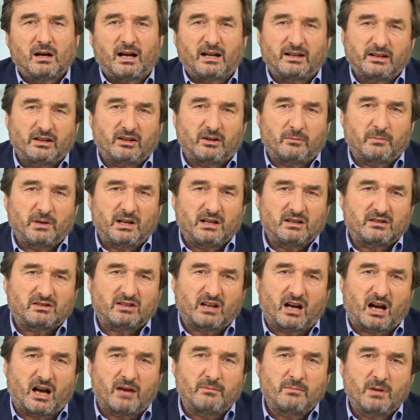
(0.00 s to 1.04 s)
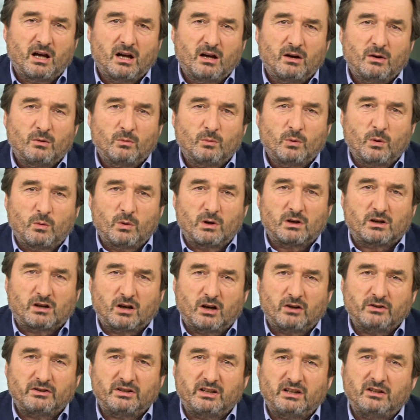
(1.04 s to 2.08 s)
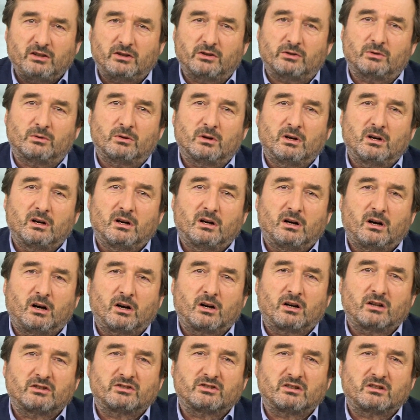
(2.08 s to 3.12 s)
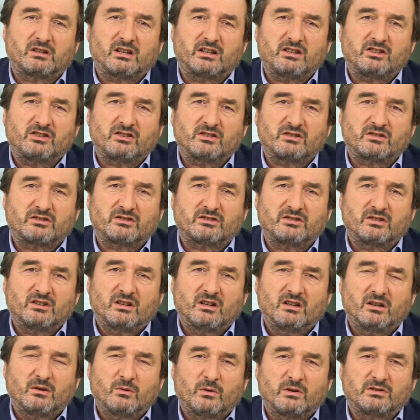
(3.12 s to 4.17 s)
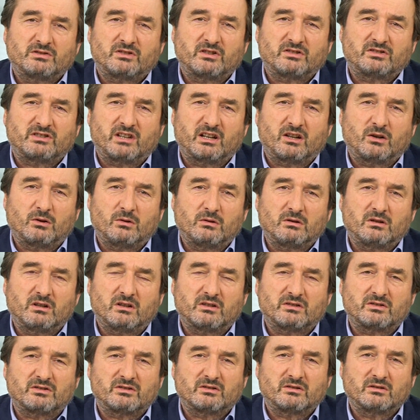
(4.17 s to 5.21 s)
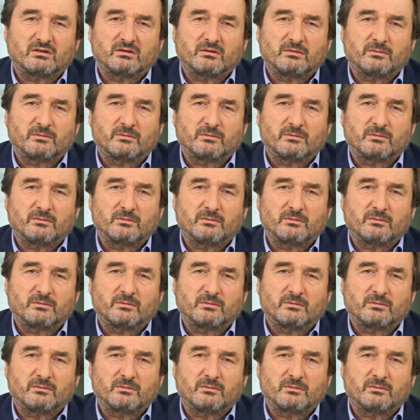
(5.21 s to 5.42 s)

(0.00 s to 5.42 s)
and in the meantime, we will continue our consultations with the stakeholders.